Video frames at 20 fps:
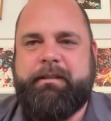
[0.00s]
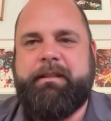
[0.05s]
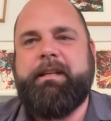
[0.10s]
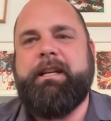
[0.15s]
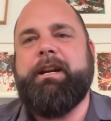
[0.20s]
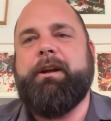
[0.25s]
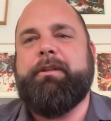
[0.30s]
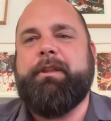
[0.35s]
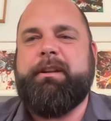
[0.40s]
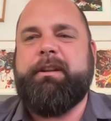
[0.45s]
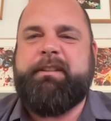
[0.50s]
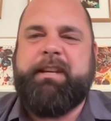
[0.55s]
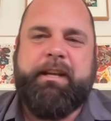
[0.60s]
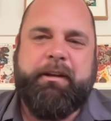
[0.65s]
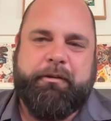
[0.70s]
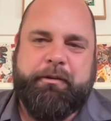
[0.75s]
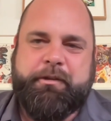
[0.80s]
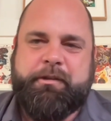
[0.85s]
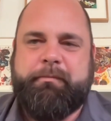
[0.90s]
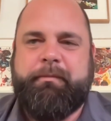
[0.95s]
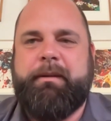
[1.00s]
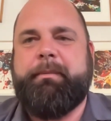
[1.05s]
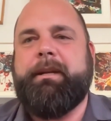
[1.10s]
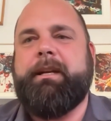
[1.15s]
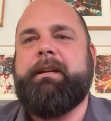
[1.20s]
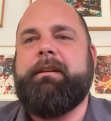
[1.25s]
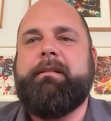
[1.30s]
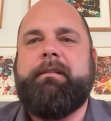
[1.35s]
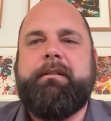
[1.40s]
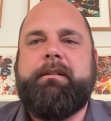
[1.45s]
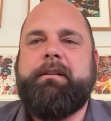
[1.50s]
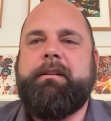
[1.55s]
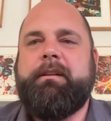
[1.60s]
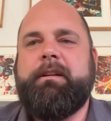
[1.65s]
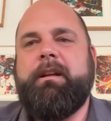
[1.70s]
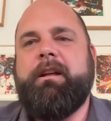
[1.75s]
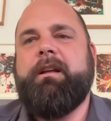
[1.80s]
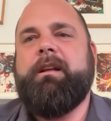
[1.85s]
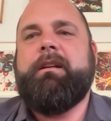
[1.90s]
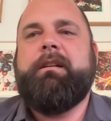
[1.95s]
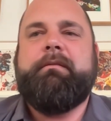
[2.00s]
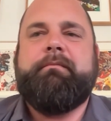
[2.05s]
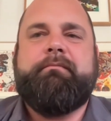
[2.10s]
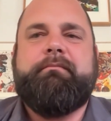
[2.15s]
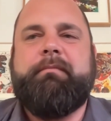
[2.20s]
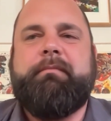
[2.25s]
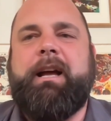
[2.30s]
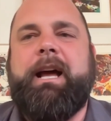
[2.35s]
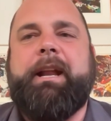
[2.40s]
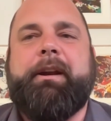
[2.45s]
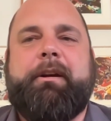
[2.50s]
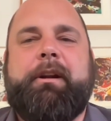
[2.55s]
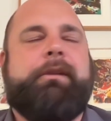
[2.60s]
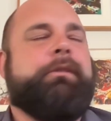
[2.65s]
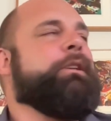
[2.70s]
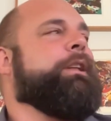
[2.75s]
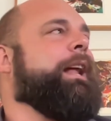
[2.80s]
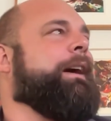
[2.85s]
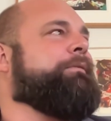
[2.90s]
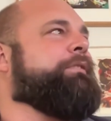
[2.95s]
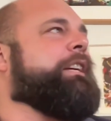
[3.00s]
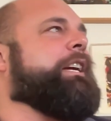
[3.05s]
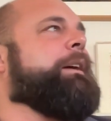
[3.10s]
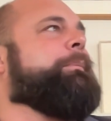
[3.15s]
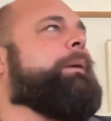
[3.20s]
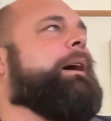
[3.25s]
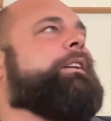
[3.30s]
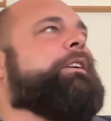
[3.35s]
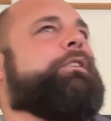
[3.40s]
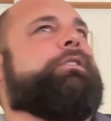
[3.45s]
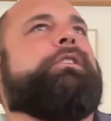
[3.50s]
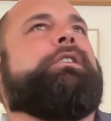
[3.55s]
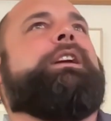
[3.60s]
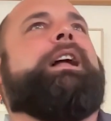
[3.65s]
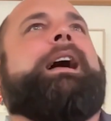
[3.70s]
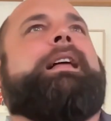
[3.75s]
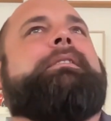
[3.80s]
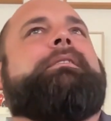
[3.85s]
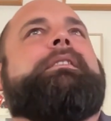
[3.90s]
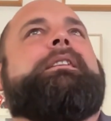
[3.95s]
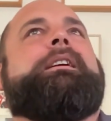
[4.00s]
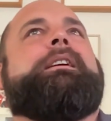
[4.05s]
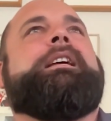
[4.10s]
The hills are maybe, I don't know. You'd have to come out here. They're not.